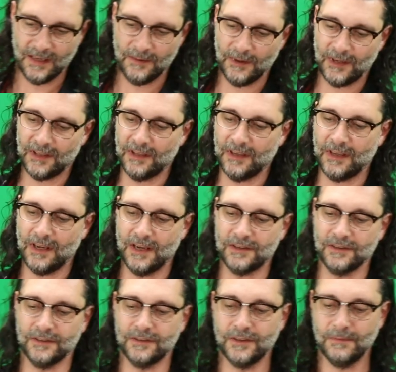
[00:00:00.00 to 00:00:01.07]
You might get the
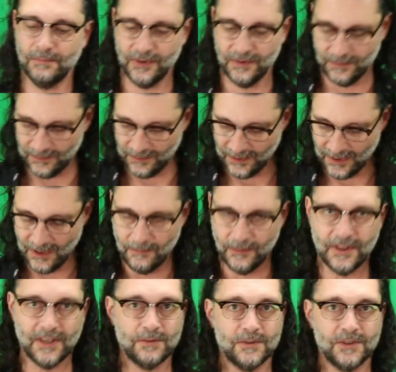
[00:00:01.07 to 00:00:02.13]
occasional drip,
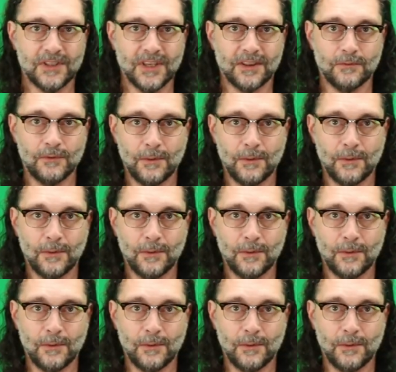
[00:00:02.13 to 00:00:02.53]
But that's what you got the